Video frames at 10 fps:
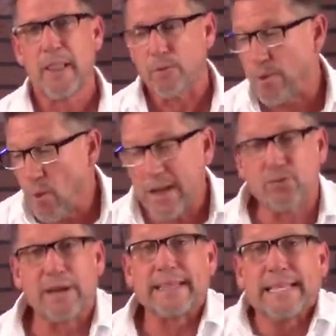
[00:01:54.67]
We want
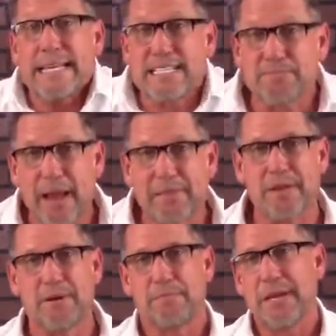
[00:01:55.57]
to at least make
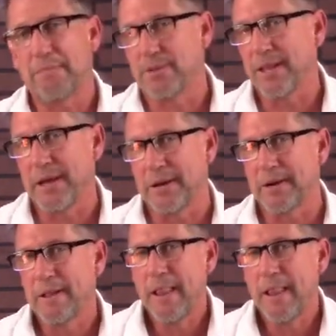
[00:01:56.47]
them a B player.